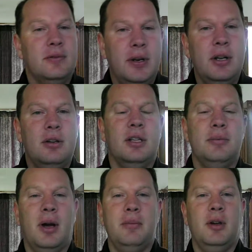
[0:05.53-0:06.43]
video
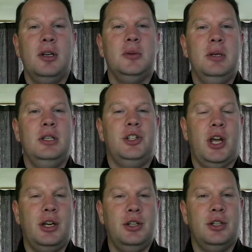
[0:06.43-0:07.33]
clip I'm going to be
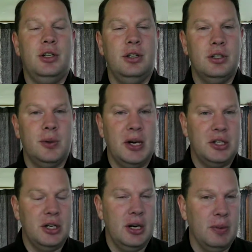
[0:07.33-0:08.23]
changing
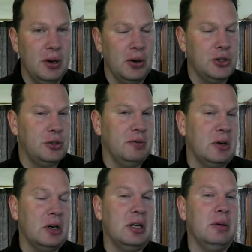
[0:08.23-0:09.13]
direction in regards to a
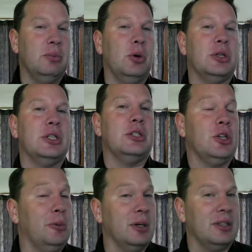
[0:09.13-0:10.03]
very important
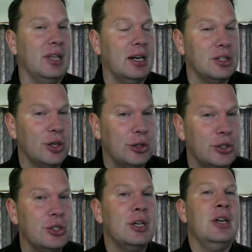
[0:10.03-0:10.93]
topic that I
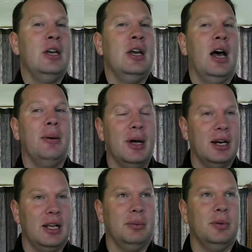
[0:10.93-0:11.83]
started about
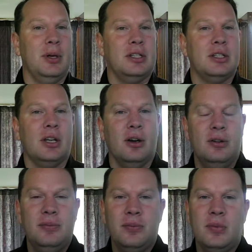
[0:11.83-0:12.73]
a couple weeks ago.
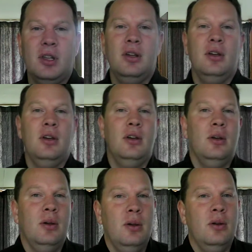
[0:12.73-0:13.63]

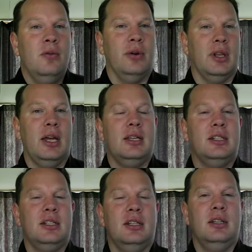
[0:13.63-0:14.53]
For the
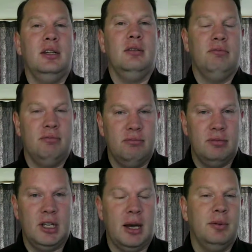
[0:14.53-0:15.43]
last
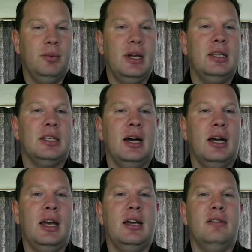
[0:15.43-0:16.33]
couple weeks
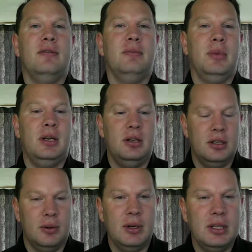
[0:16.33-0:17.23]
I have
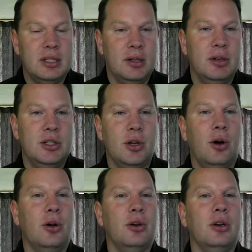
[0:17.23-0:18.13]
been doing a series
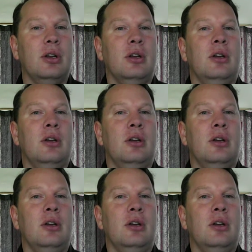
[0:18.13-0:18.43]
on